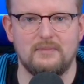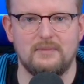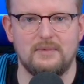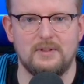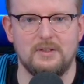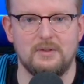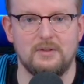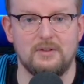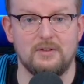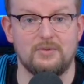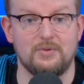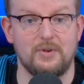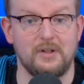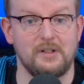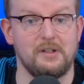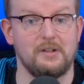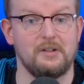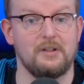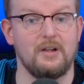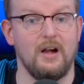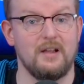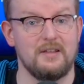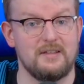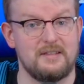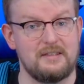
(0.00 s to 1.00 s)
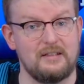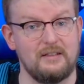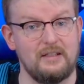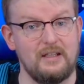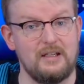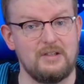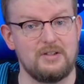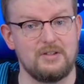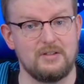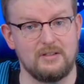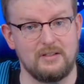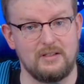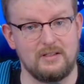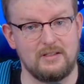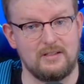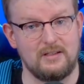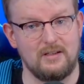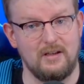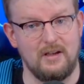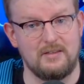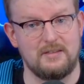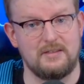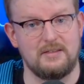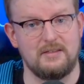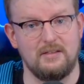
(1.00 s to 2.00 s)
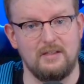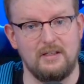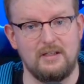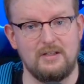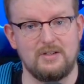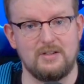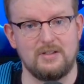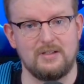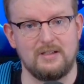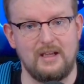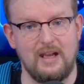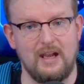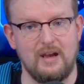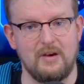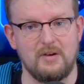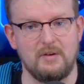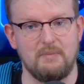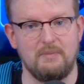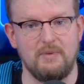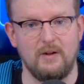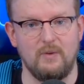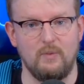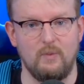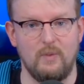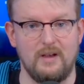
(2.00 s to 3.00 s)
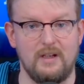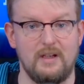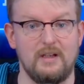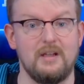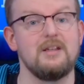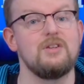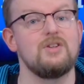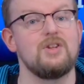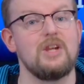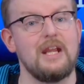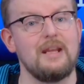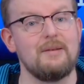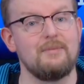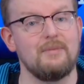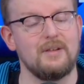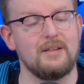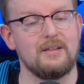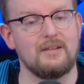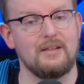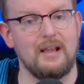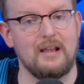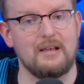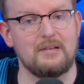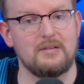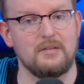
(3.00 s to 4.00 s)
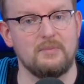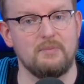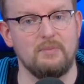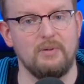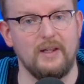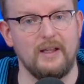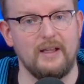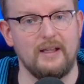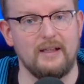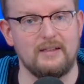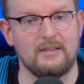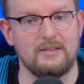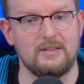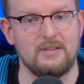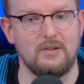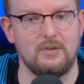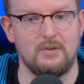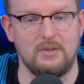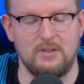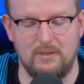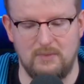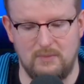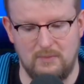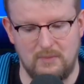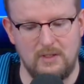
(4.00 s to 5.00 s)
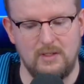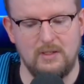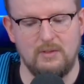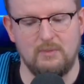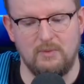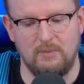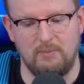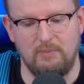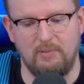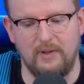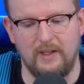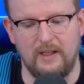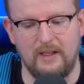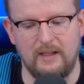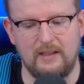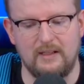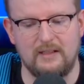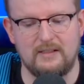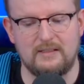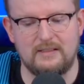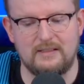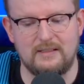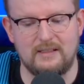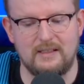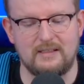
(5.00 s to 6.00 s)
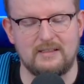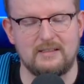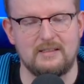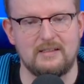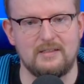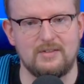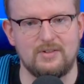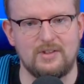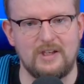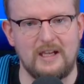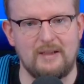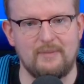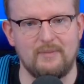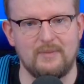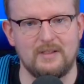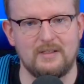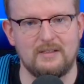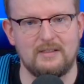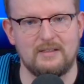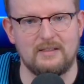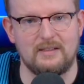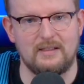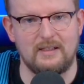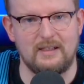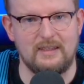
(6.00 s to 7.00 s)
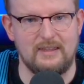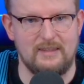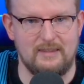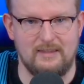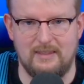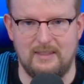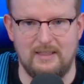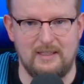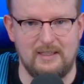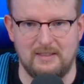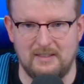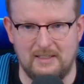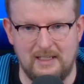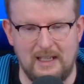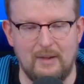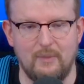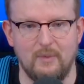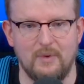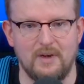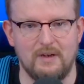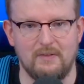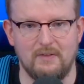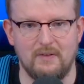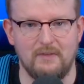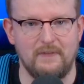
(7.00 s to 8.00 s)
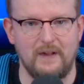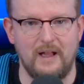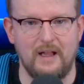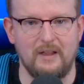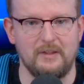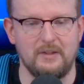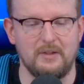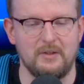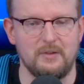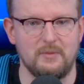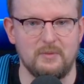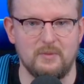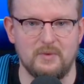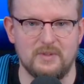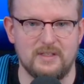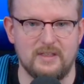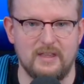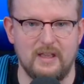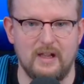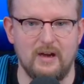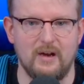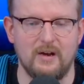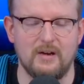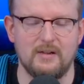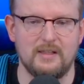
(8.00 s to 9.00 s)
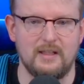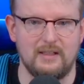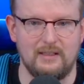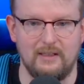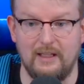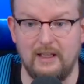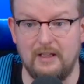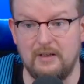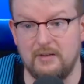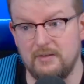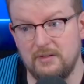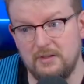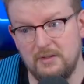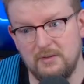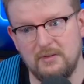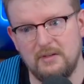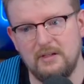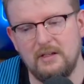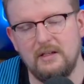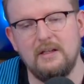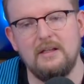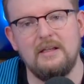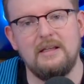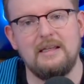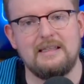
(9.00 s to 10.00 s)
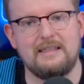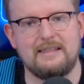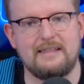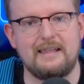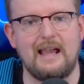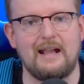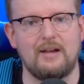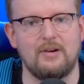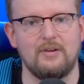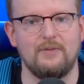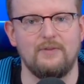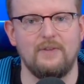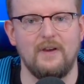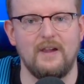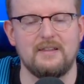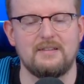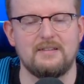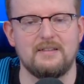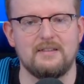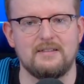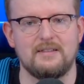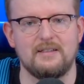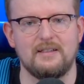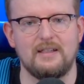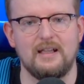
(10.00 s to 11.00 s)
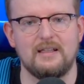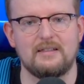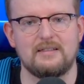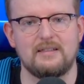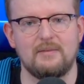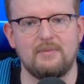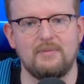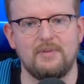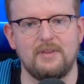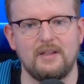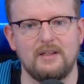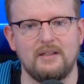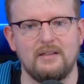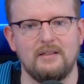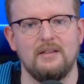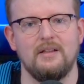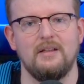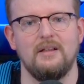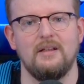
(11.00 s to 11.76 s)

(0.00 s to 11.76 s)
you could trigger Constellation, because Constellation cared about when an enchantment entered play. And so you would play this as an enchantment and get whatever value was there, and then later you'd sacrifice it to get something